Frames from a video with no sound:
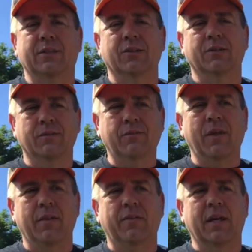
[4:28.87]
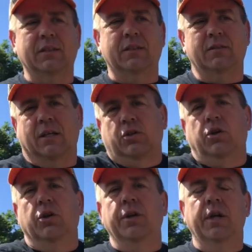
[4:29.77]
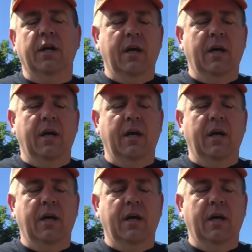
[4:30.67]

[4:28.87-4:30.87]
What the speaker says: So that's good.